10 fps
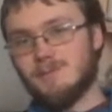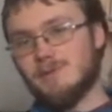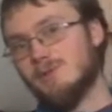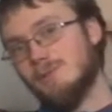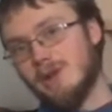
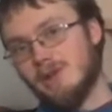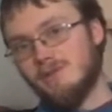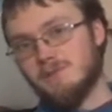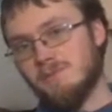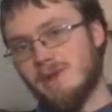So many
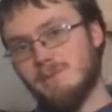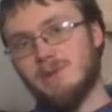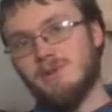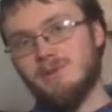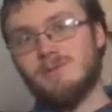of you may be
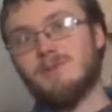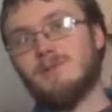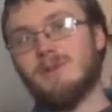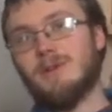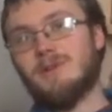new to
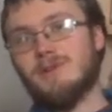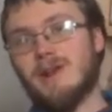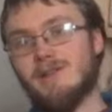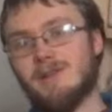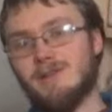growing
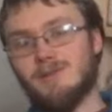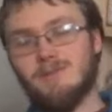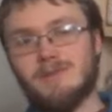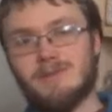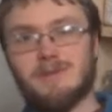dry
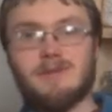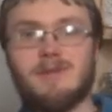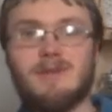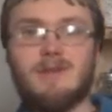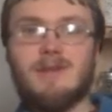legumes.
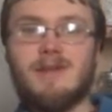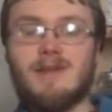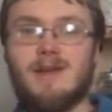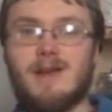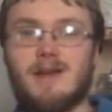
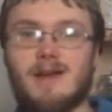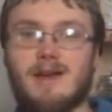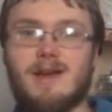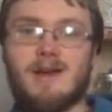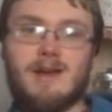
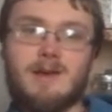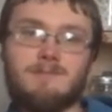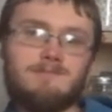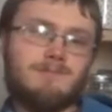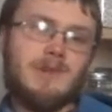
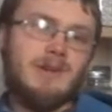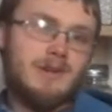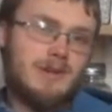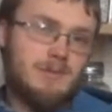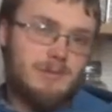There are a
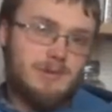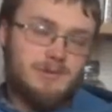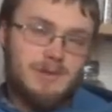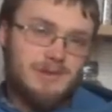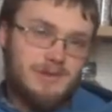couple of
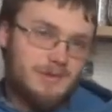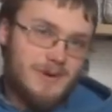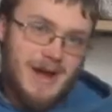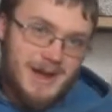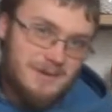reasons
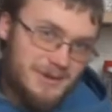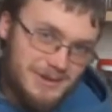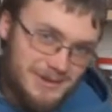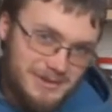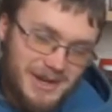why I would
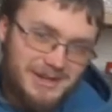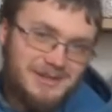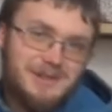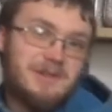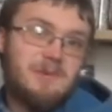
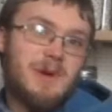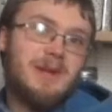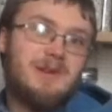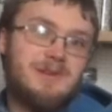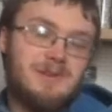suggest that you might
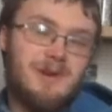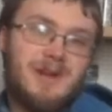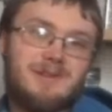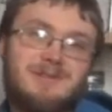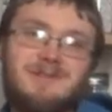
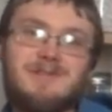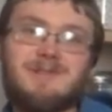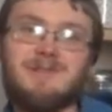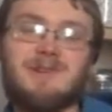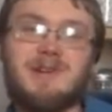enjoy
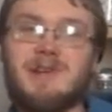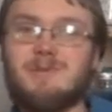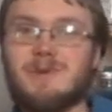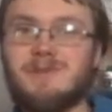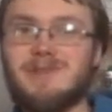learning
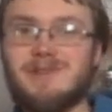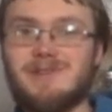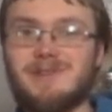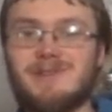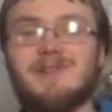about this
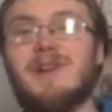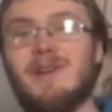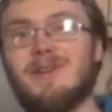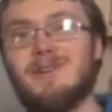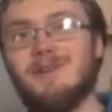and
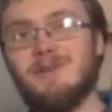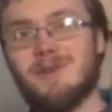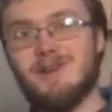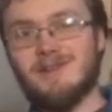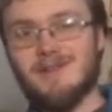starting to do
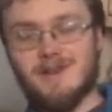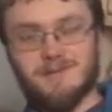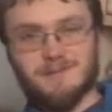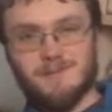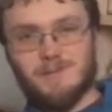it yourself.